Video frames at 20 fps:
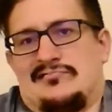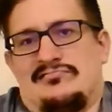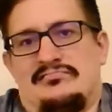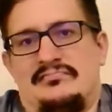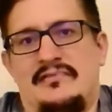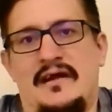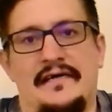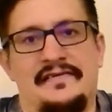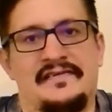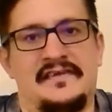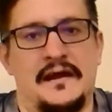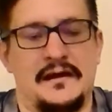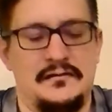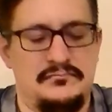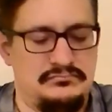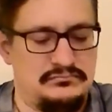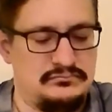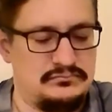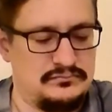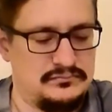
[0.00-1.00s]

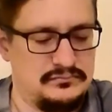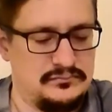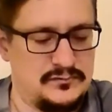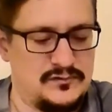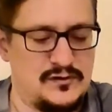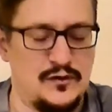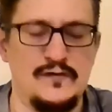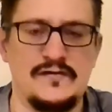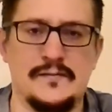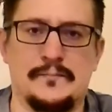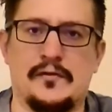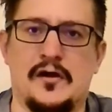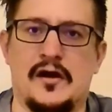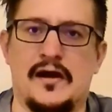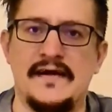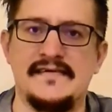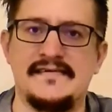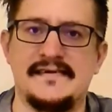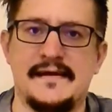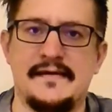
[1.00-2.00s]
nothing too
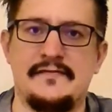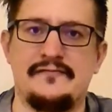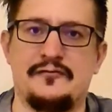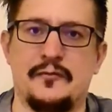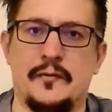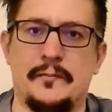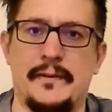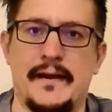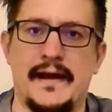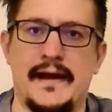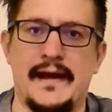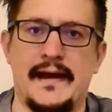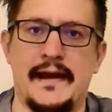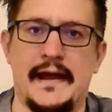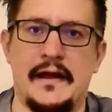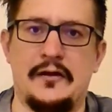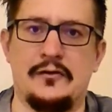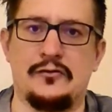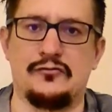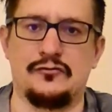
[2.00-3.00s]
surprising for a pale
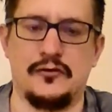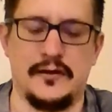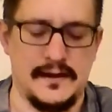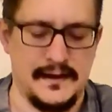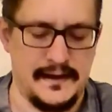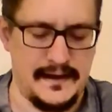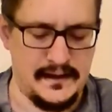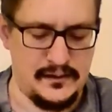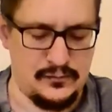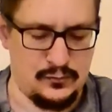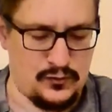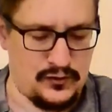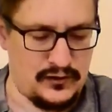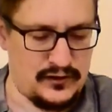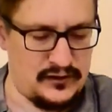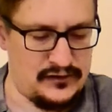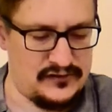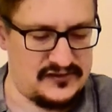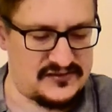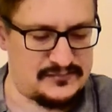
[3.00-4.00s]
ale, really. What
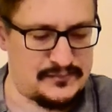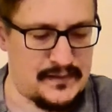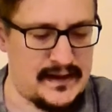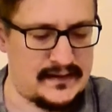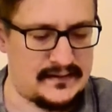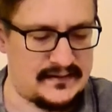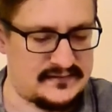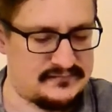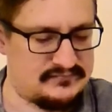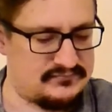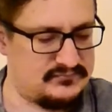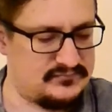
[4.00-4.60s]
do you expect?